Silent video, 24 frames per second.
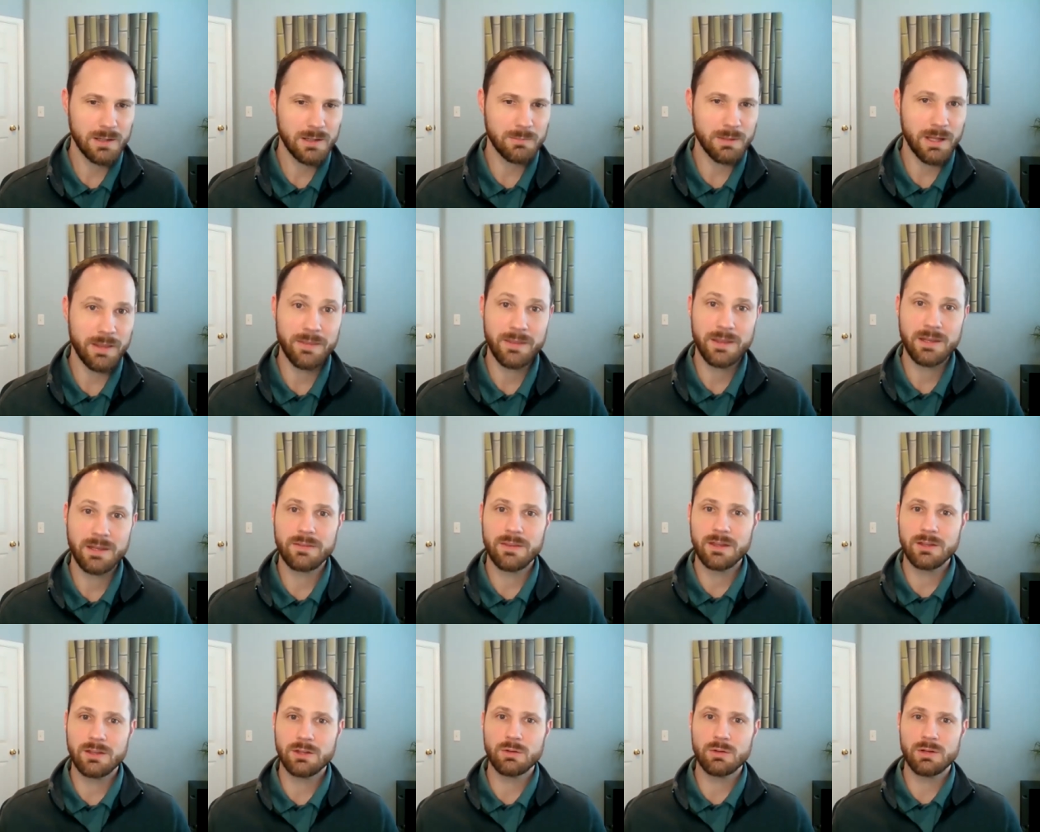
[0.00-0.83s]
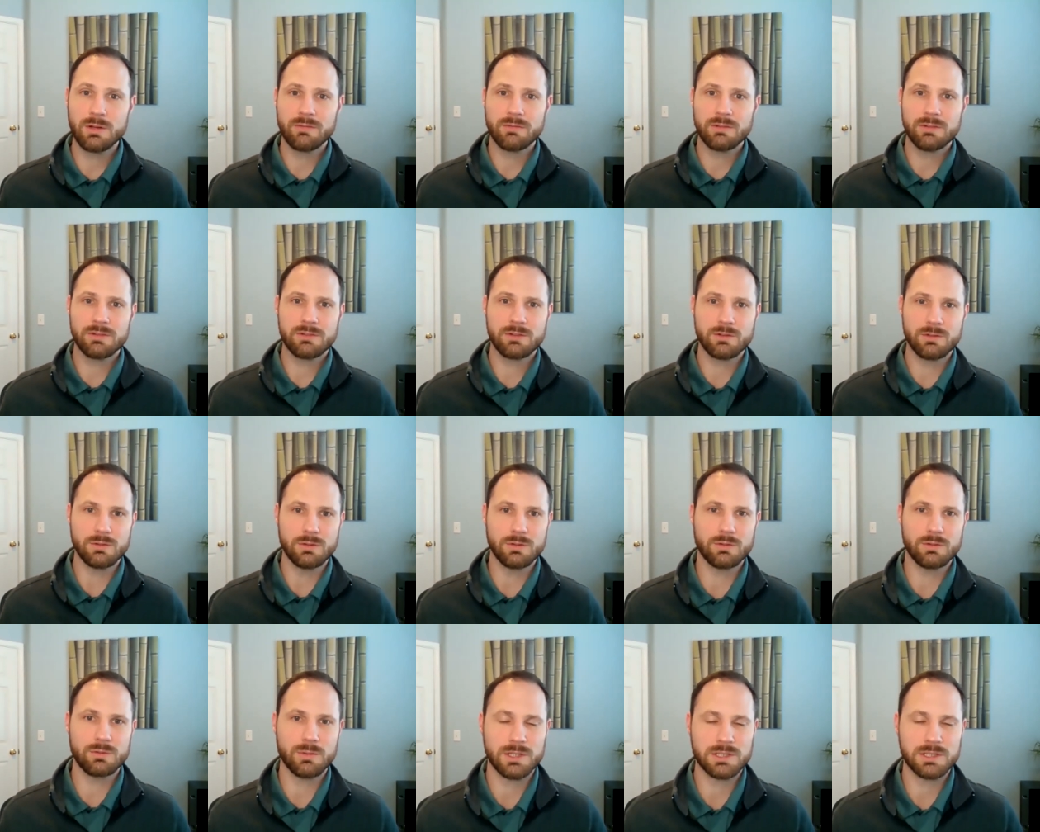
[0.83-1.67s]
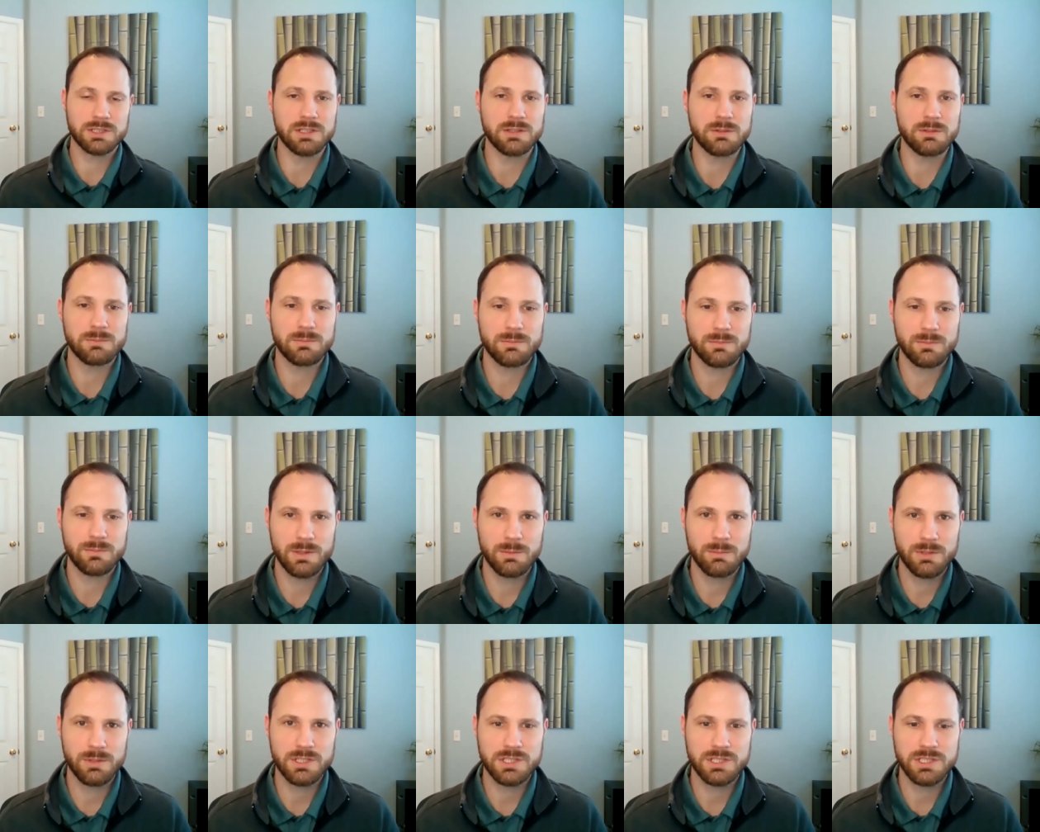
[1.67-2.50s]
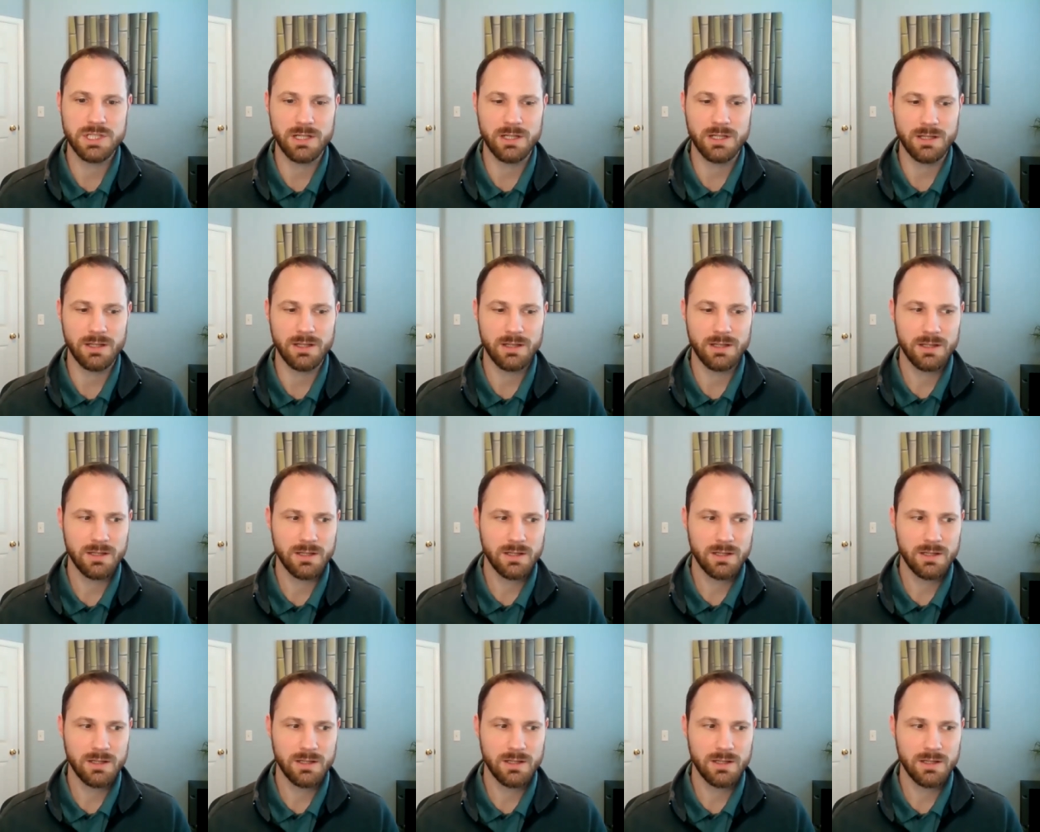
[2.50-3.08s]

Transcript: um, and then thank you to every student who's watching. We appreciate it.